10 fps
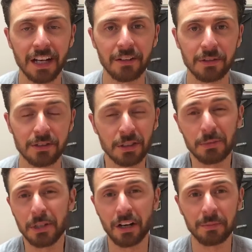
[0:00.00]
calories, you
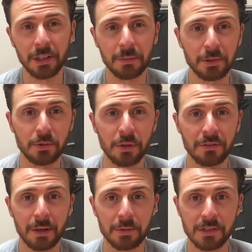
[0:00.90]
could be off by up to
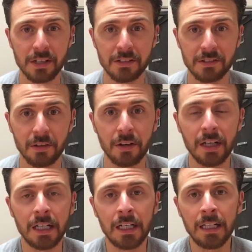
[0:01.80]
25%. So
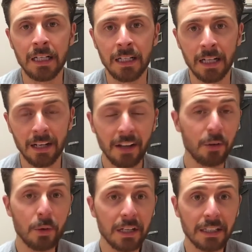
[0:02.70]

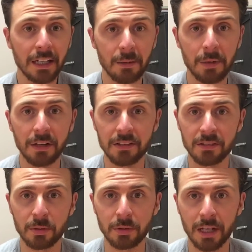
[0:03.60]
another way to get about
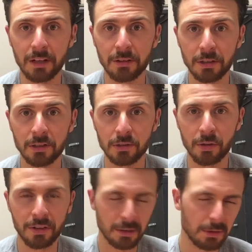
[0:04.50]
this whole calorie
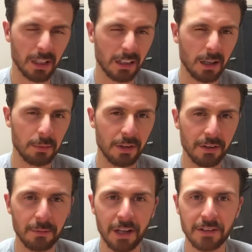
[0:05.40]
control thing, we got a couple
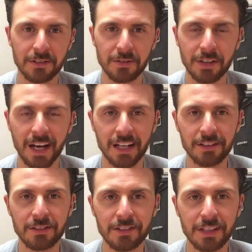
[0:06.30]
other methods for that,
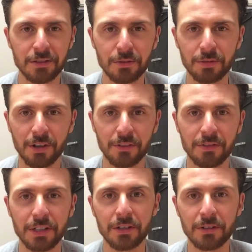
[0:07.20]
and stay tuned for other
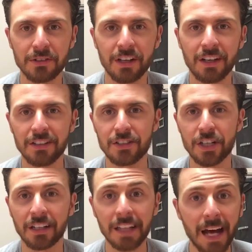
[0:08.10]
videos to
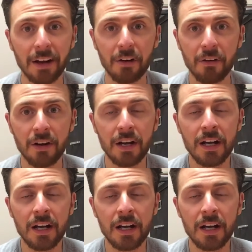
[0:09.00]
check that out.